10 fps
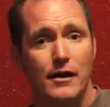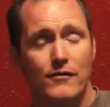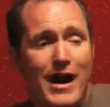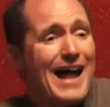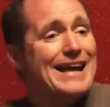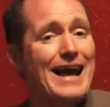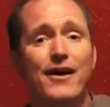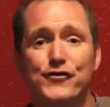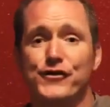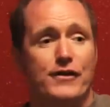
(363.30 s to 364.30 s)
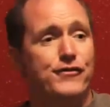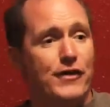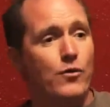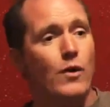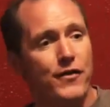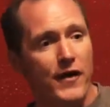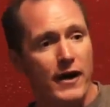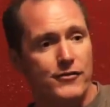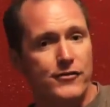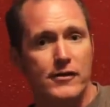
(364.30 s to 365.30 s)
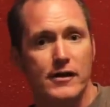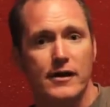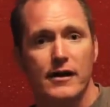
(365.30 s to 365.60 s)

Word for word: They're not against us, they're with us.